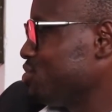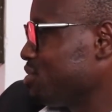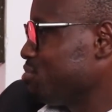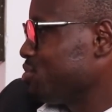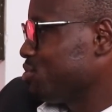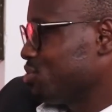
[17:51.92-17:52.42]

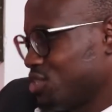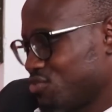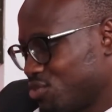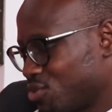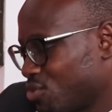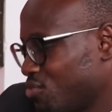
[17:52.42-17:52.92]
doable,
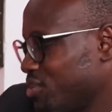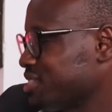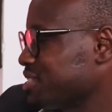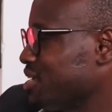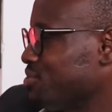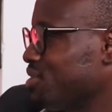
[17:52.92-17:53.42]
if all of
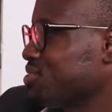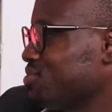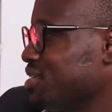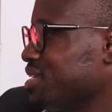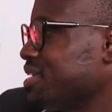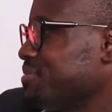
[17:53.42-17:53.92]
us can work
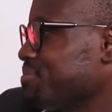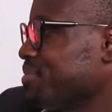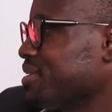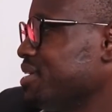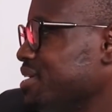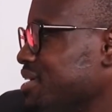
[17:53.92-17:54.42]
together
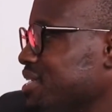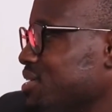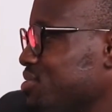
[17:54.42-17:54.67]
in a